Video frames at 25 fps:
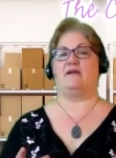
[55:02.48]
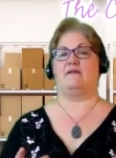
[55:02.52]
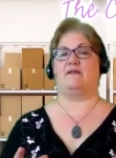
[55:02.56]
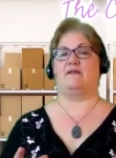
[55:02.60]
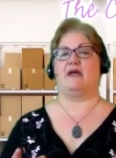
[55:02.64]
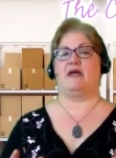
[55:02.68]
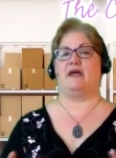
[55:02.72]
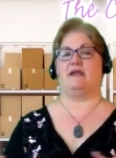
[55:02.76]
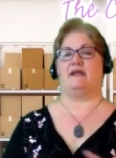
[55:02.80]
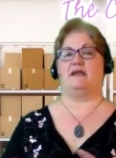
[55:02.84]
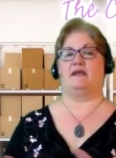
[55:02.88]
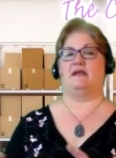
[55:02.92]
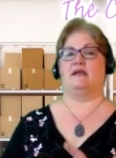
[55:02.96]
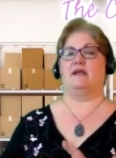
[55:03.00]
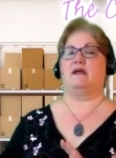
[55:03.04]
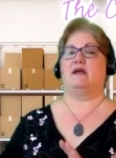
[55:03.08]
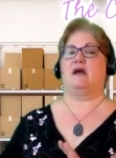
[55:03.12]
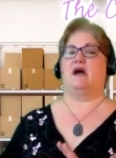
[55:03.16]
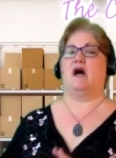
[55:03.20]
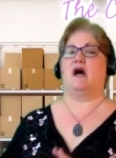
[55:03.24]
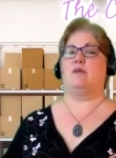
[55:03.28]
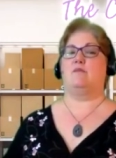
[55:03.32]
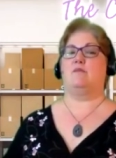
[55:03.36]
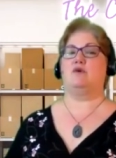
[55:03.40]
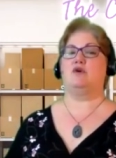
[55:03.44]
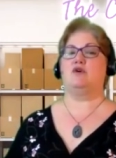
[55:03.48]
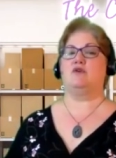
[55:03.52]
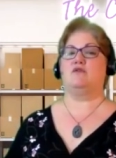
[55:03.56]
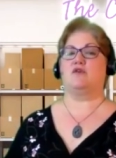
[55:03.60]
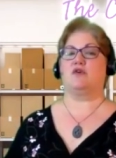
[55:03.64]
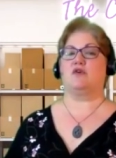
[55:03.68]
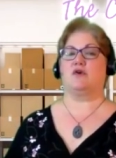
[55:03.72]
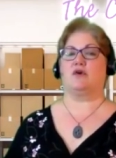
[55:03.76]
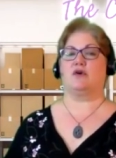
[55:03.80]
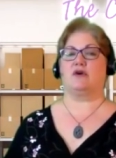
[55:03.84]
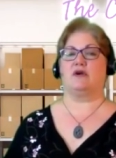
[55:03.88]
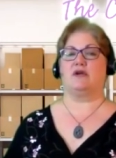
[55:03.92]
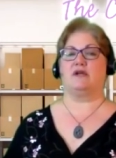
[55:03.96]
that a
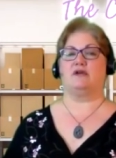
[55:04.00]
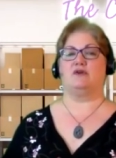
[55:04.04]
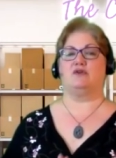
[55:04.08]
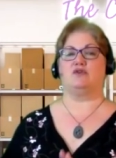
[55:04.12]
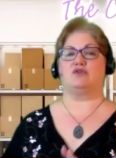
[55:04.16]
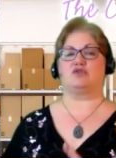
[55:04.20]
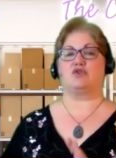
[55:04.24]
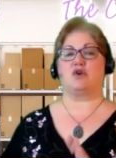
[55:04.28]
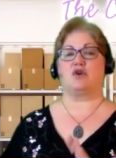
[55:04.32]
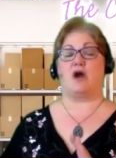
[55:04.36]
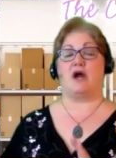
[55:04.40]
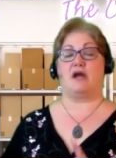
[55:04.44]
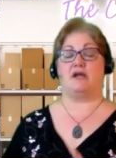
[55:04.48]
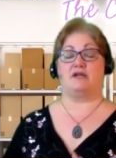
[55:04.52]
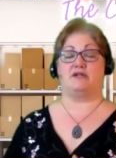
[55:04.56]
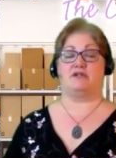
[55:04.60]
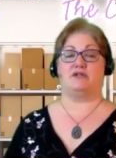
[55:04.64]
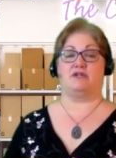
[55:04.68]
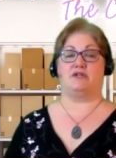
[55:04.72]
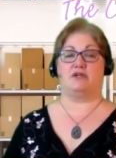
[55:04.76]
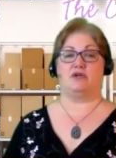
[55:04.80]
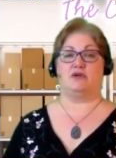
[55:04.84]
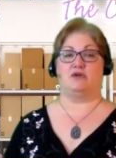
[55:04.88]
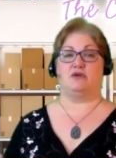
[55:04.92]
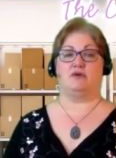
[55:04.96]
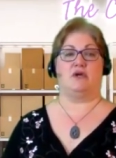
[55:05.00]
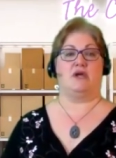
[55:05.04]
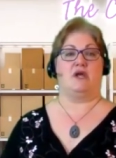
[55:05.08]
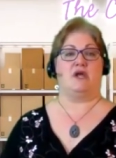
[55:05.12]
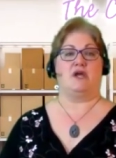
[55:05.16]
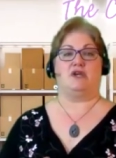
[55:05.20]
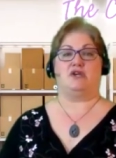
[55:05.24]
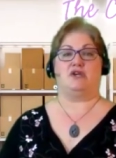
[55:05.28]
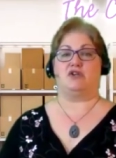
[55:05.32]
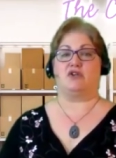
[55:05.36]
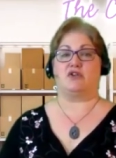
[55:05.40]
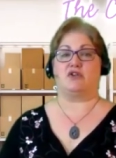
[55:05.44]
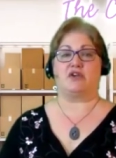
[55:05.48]
mover who's trying to, you
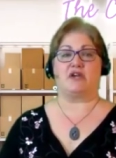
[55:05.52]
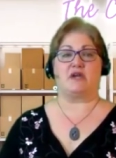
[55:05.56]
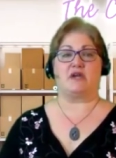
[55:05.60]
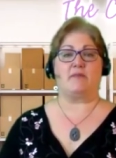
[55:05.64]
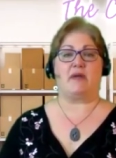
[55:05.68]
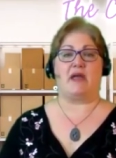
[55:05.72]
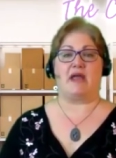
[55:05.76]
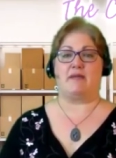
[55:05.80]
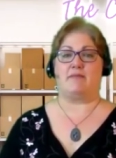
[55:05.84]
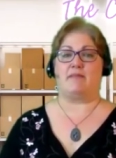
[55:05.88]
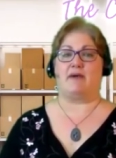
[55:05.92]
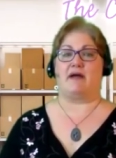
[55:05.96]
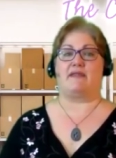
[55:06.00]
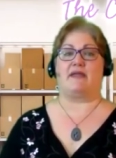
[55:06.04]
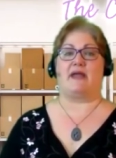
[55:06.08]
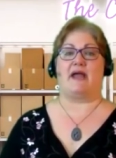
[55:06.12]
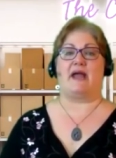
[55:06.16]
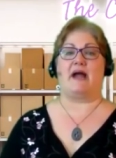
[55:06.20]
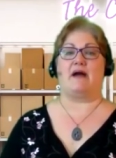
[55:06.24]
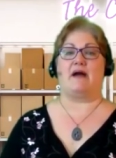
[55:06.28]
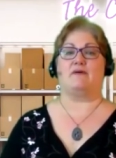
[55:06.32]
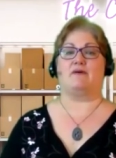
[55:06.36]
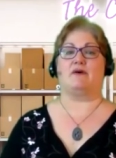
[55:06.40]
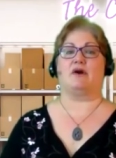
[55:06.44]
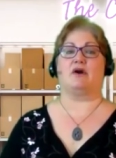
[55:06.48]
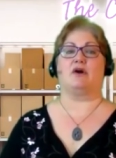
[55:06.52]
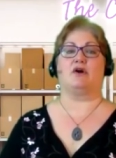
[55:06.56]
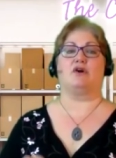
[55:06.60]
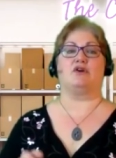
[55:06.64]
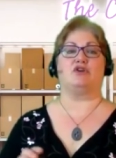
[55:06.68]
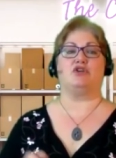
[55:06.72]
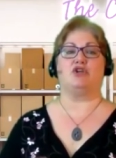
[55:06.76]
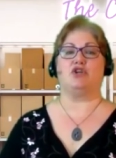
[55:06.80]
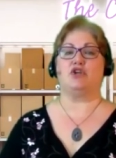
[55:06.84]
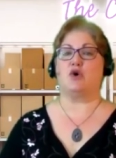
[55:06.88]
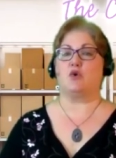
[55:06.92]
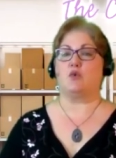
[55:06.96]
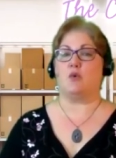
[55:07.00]
know, they're getting paid by the hour.
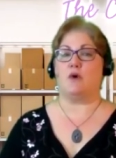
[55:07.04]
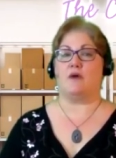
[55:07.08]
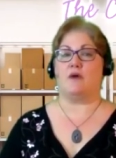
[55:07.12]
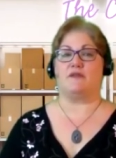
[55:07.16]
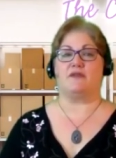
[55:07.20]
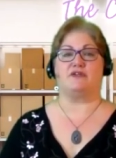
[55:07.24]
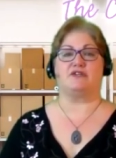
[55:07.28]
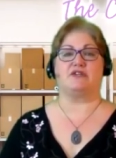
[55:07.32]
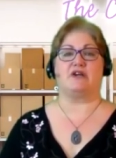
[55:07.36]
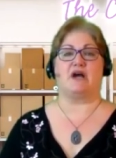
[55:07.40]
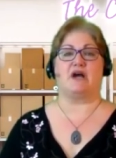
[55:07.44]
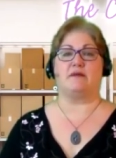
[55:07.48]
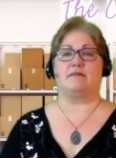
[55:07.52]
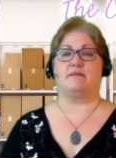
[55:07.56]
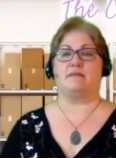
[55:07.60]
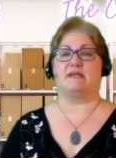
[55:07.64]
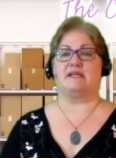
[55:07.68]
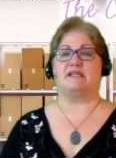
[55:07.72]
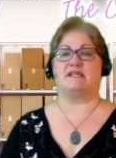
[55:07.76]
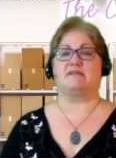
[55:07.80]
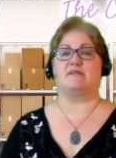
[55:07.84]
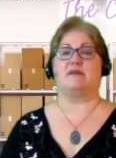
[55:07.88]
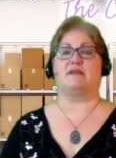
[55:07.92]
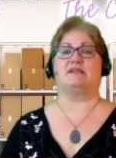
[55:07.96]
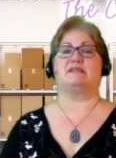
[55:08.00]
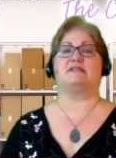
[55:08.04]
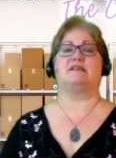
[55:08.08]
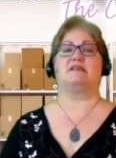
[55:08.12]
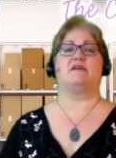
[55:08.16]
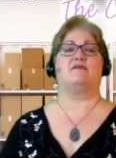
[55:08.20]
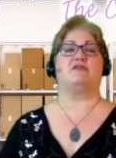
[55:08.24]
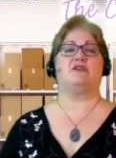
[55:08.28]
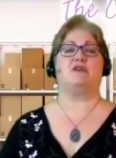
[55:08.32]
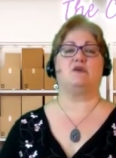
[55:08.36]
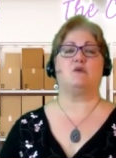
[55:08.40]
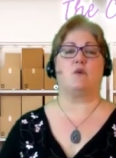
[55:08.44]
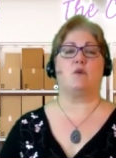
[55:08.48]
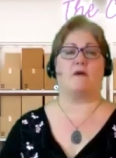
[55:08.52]
You don't want the job to be expensive.
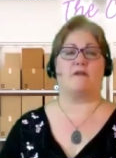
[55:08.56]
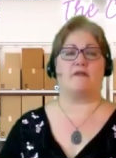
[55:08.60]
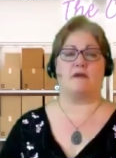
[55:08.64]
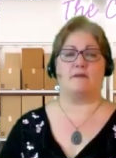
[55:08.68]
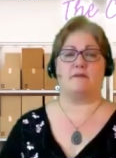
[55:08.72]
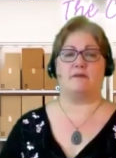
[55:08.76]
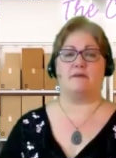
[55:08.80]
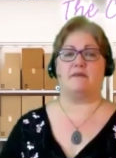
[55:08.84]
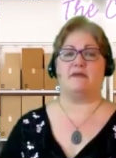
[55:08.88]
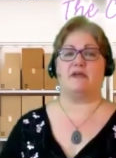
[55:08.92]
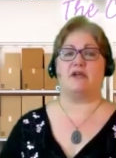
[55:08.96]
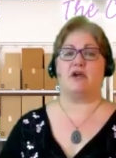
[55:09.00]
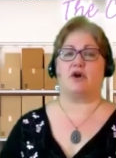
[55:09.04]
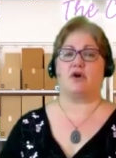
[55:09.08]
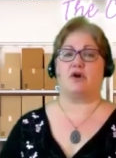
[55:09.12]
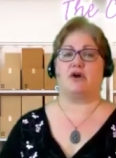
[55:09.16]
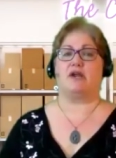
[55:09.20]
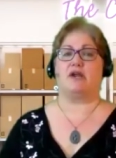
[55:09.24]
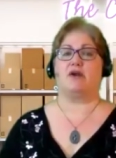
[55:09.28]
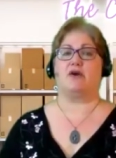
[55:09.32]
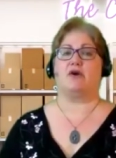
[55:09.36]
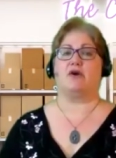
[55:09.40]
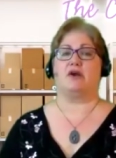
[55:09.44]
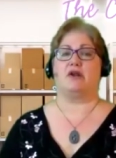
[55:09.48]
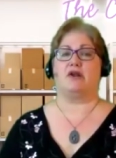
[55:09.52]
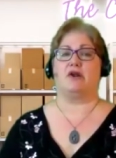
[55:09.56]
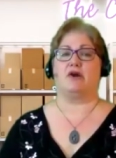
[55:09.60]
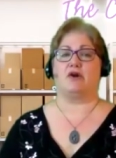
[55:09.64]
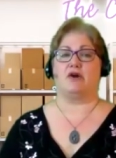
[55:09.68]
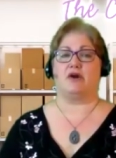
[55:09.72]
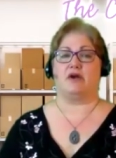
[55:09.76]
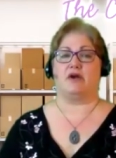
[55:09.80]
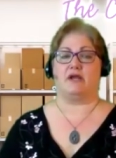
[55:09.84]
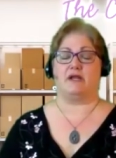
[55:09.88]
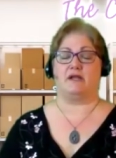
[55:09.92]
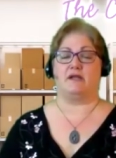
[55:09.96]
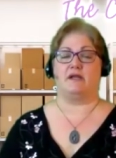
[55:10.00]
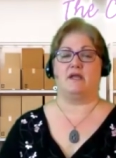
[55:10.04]
You want them to be hurrying.
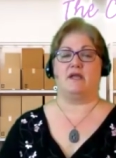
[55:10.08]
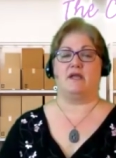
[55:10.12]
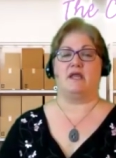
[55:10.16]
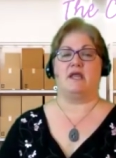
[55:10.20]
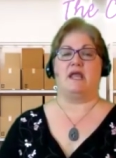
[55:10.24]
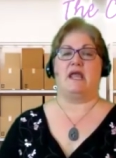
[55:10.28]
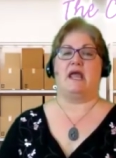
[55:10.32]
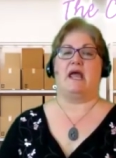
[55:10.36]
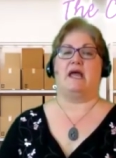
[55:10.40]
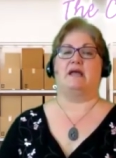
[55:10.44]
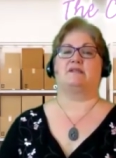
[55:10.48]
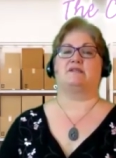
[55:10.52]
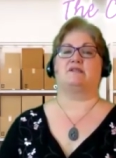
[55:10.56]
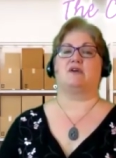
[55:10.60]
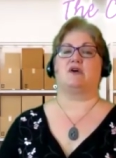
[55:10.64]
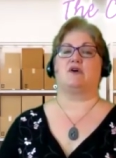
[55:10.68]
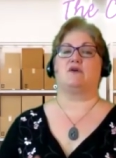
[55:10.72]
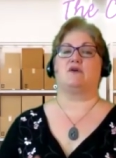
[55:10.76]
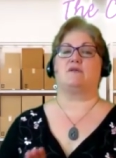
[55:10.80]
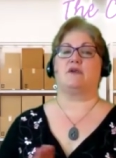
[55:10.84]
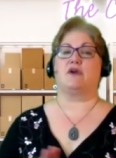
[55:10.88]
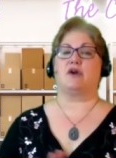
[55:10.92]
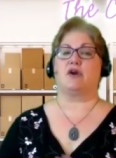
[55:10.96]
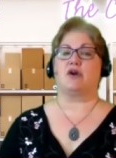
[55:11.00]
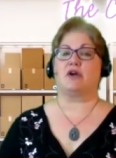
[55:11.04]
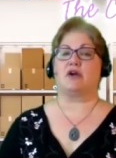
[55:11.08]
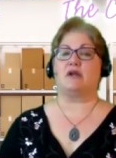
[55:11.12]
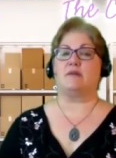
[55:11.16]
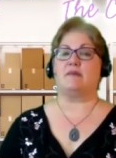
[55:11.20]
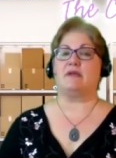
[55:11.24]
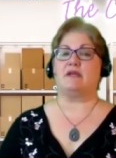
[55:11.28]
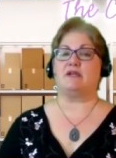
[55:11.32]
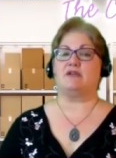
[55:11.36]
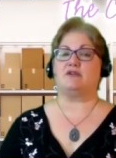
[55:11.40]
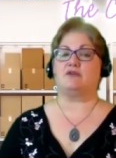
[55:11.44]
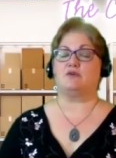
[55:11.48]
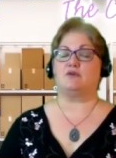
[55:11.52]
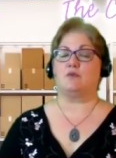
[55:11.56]
And so they're going to
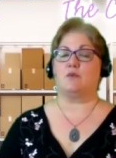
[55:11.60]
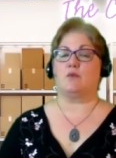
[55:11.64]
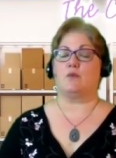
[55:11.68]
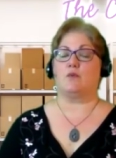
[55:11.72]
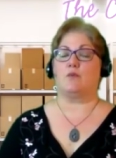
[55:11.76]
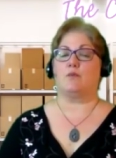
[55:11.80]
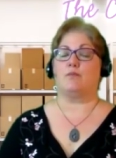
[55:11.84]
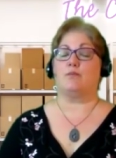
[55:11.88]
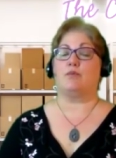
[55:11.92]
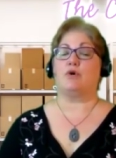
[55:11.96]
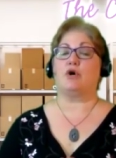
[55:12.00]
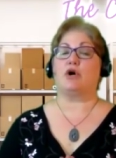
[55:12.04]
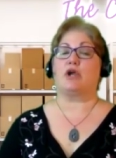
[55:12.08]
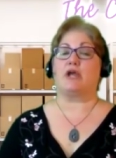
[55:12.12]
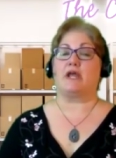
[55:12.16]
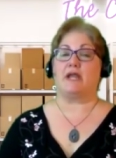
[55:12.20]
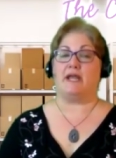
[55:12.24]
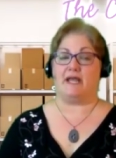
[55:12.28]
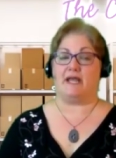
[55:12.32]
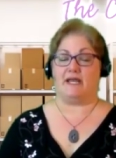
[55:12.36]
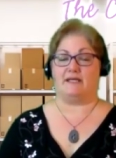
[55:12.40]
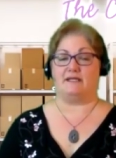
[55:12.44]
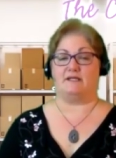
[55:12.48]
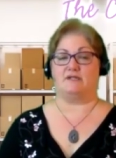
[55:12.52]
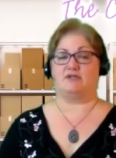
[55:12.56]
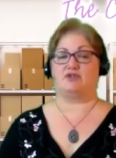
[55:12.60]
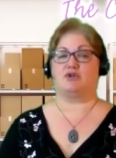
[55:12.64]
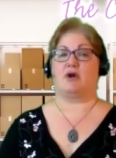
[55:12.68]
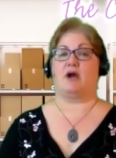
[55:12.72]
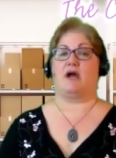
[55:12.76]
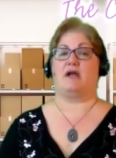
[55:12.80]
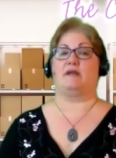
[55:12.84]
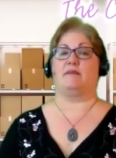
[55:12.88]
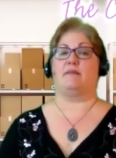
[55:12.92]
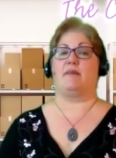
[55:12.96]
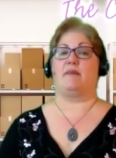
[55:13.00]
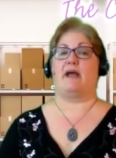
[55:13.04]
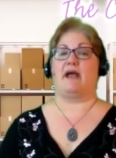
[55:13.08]
be booking it,
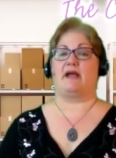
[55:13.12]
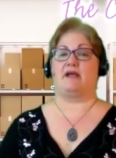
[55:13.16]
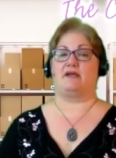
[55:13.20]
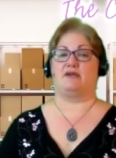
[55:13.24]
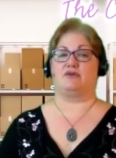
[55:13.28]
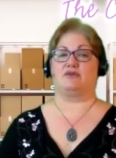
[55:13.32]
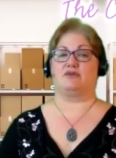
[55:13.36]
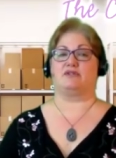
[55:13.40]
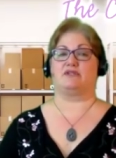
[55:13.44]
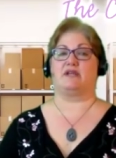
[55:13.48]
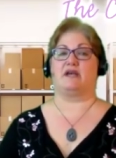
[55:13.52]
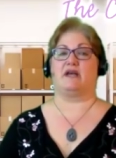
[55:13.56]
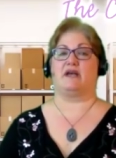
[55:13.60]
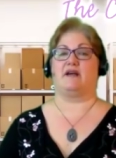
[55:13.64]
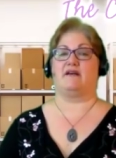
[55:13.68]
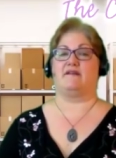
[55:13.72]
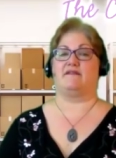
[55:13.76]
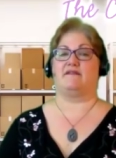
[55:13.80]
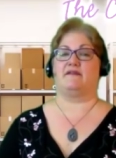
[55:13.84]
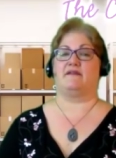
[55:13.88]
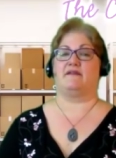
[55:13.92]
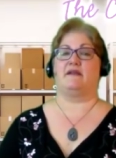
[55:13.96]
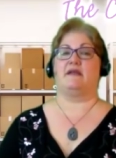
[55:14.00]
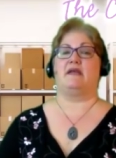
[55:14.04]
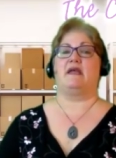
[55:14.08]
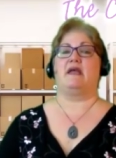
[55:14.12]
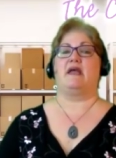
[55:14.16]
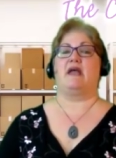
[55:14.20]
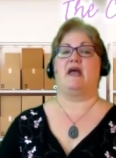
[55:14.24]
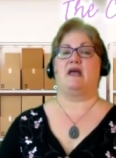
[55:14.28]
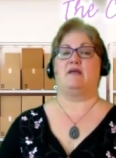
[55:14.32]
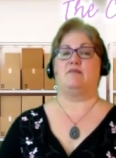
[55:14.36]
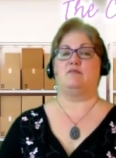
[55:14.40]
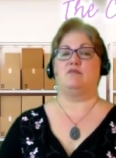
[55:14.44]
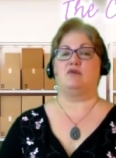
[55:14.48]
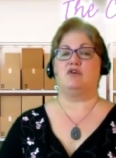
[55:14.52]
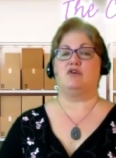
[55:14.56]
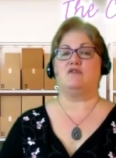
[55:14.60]
trying to pack your stuff
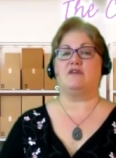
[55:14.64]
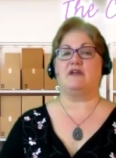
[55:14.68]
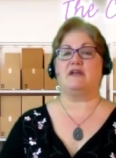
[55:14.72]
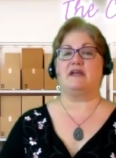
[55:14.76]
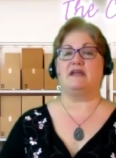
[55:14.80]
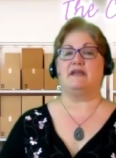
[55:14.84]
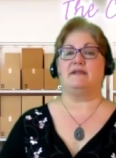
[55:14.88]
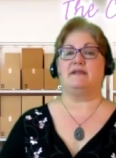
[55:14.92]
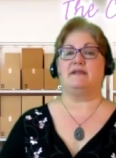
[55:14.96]
and move it.